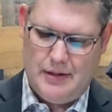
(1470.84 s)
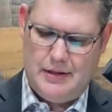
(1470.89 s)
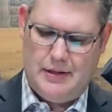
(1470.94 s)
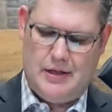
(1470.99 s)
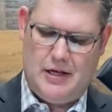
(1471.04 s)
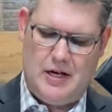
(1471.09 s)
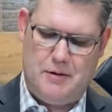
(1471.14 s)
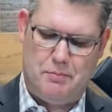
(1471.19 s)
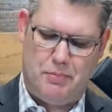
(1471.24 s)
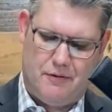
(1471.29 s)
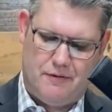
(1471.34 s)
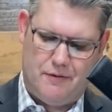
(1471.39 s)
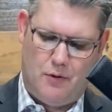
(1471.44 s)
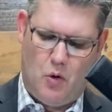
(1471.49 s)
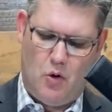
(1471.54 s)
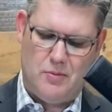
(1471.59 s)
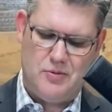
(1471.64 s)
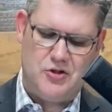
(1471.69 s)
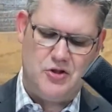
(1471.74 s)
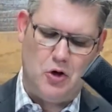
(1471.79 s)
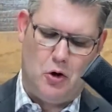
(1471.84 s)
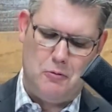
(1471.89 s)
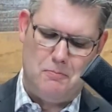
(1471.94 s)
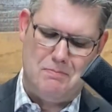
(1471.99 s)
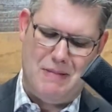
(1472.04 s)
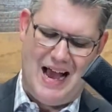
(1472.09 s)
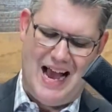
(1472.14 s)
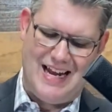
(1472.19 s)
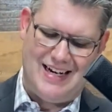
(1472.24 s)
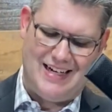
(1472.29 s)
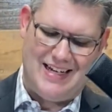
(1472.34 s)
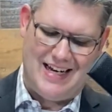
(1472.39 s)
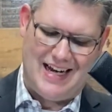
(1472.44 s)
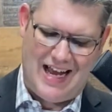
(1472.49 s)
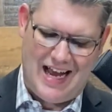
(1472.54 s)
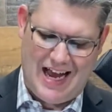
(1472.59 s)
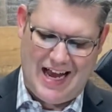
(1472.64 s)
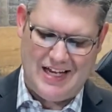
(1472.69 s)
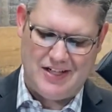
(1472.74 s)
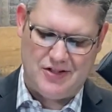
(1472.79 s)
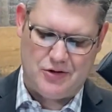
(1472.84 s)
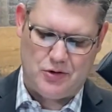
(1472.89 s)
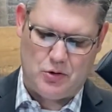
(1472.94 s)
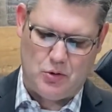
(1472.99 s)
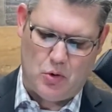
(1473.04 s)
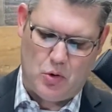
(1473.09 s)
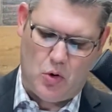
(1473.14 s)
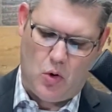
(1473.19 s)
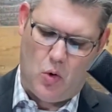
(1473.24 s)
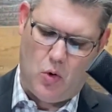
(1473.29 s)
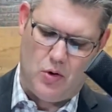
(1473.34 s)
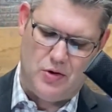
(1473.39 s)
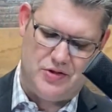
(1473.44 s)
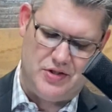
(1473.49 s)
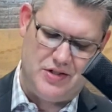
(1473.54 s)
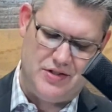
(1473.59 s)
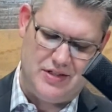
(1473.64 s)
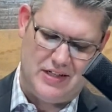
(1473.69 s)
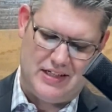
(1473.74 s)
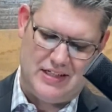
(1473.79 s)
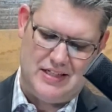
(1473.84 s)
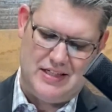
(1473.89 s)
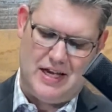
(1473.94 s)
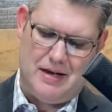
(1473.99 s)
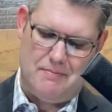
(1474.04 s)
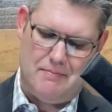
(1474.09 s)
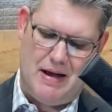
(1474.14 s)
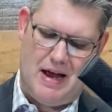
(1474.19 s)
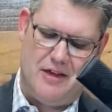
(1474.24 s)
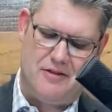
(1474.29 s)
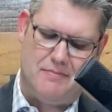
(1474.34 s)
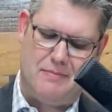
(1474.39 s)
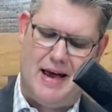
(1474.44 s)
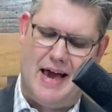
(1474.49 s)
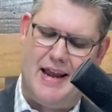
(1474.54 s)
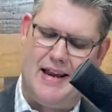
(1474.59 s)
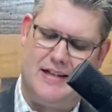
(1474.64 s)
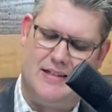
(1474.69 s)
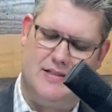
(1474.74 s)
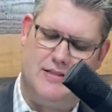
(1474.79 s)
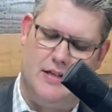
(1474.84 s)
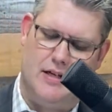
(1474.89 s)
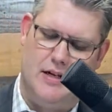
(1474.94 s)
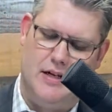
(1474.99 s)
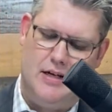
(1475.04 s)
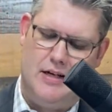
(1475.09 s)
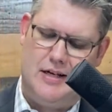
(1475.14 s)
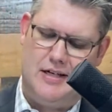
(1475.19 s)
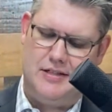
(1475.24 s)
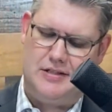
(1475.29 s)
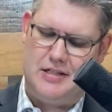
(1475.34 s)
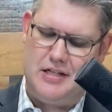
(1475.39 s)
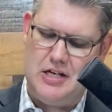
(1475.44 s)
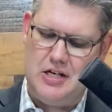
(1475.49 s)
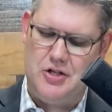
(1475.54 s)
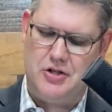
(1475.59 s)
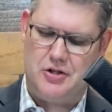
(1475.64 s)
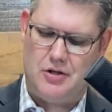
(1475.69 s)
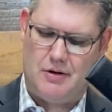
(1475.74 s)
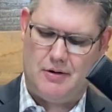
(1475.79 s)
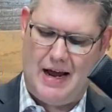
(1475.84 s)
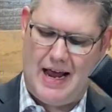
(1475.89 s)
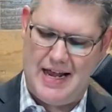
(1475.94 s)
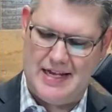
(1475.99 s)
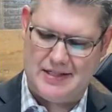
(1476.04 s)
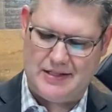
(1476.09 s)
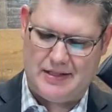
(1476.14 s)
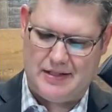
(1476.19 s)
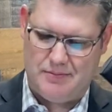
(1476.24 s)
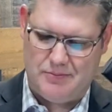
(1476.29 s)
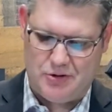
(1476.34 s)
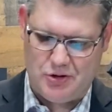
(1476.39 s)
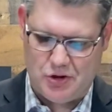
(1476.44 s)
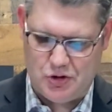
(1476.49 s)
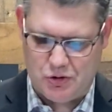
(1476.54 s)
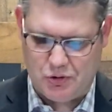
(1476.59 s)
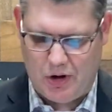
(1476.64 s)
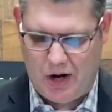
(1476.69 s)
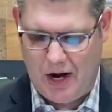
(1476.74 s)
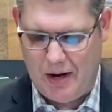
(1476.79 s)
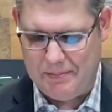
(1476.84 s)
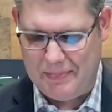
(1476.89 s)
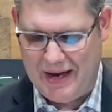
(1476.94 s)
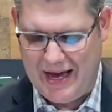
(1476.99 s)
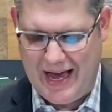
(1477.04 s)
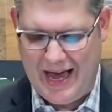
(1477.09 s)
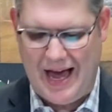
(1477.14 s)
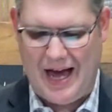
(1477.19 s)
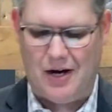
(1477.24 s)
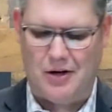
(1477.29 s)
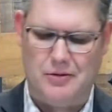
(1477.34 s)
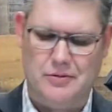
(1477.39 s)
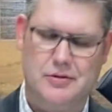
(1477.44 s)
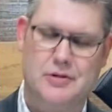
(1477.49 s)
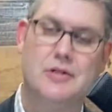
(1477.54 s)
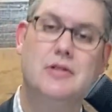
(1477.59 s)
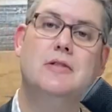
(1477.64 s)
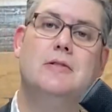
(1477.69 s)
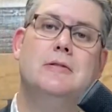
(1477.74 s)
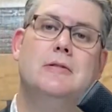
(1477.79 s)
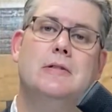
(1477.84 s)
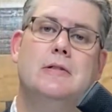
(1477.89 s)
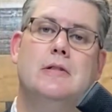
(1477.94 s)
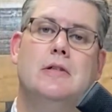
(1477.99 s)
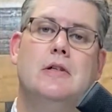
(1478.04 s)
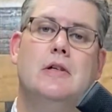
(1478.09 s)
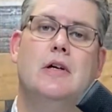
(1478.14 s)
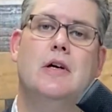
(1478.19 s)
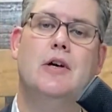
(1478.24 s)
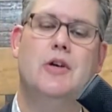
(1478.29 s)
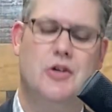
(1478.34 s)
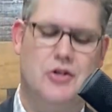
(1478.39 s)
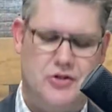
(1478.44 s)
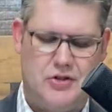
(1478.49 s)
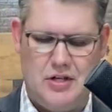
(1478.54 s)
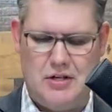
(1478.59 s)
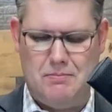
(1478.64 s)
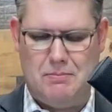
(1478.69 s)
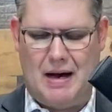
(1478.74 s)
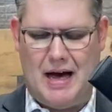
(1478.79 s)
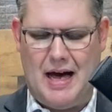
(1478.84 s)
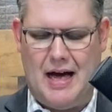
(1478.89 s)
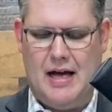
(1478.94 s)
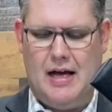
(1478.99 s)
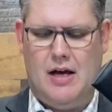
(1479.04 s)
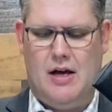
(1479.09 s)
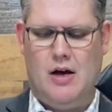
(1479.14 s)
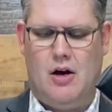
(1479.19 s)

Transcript: He performed so badly in high school courses except mathematics that a teacher asked him to drop out. You see, by